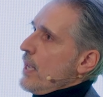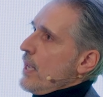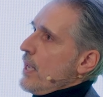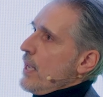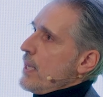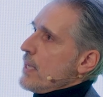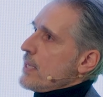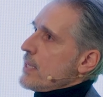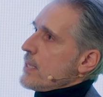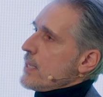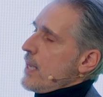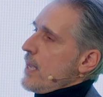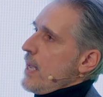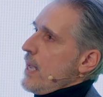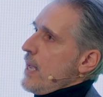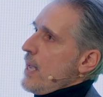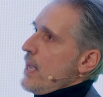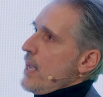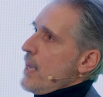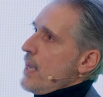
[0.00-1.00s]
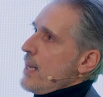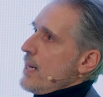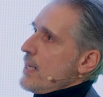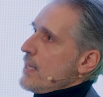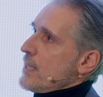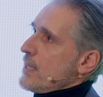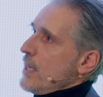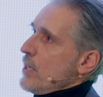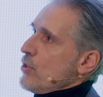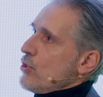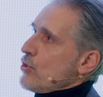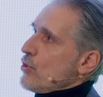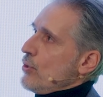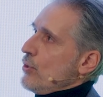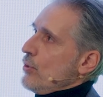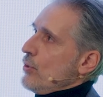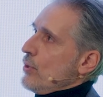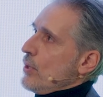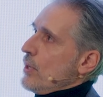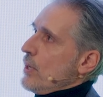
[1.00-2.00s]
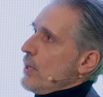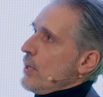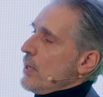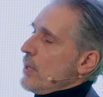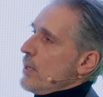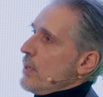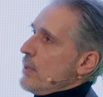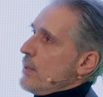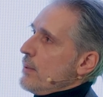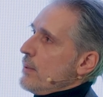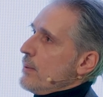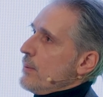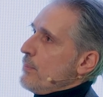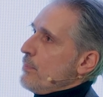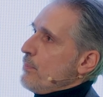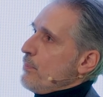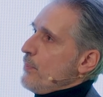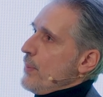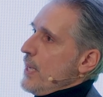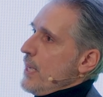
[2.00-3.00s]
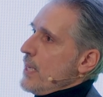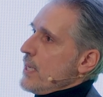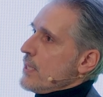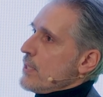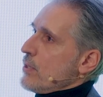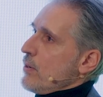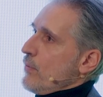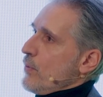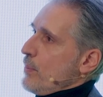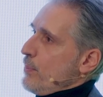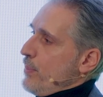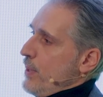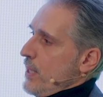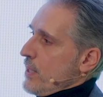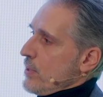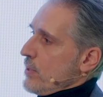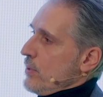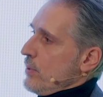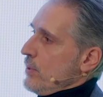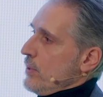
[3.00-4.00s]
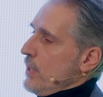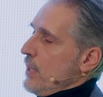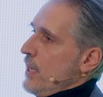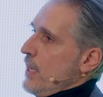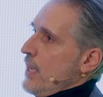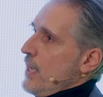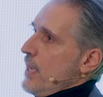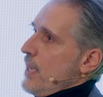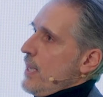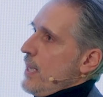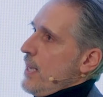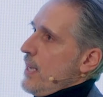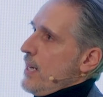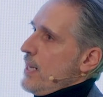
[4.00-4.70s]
is an essential piece of the puzzle in